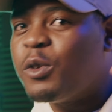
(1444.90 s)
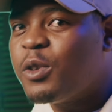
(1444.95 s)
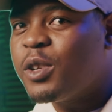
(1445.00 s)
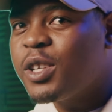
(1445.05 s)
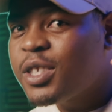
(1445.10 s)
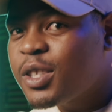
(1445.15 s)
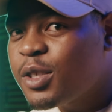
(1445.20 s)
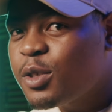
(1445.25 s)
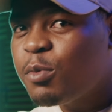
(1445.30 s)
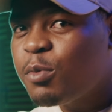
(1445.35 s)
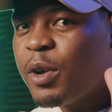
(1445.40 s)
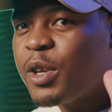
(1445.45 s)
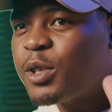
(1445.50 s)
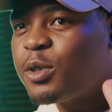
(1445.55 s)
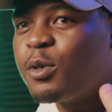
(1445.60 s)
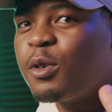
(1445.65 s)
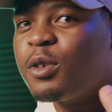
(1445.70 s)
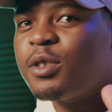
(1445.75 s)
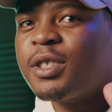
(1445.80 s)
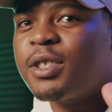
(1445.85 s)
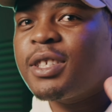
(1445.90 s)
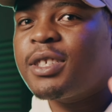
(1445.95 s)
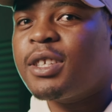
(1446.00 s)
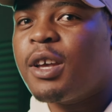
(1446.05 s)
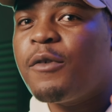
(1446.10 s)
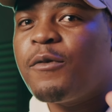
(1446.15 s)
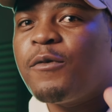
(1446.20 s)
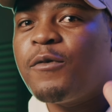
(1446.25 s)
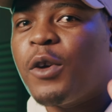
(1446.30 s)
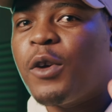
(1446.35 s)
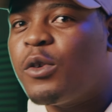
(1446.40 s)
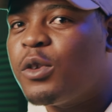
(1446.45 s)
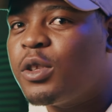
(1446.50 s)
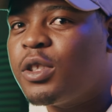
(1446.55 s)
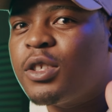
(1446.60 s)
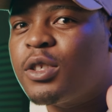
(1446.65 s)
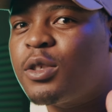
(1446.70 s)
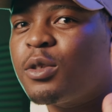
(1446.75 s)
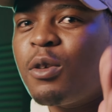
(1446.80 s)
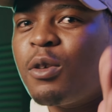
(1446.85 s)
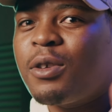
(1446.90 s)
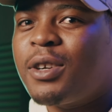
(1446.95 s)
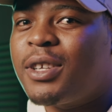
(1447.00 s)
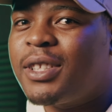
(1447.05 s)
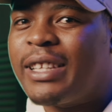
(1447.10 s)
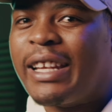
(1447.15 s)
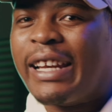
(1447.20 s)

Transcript: you listen to my song, they sound very distorted.